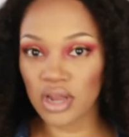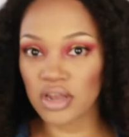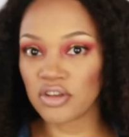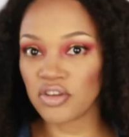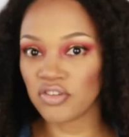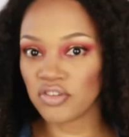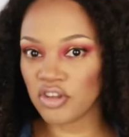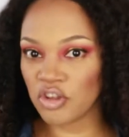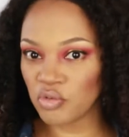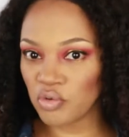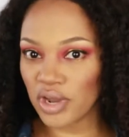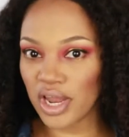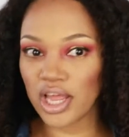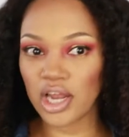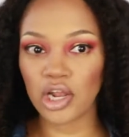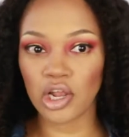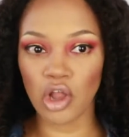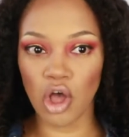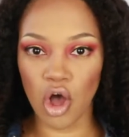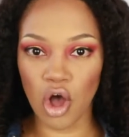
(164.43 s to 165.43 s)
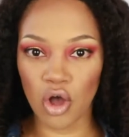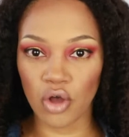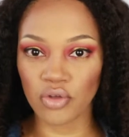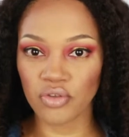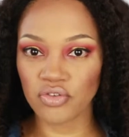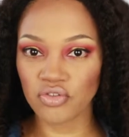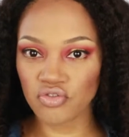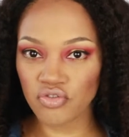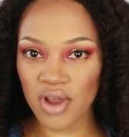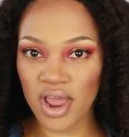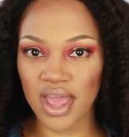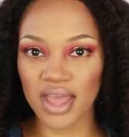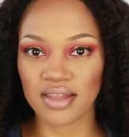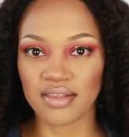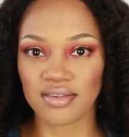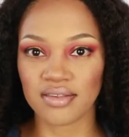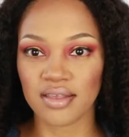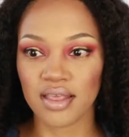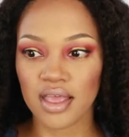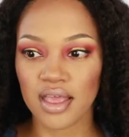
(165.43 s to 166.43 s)
and just these were like long
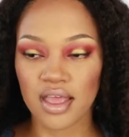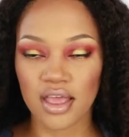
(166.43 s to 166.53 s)
strands.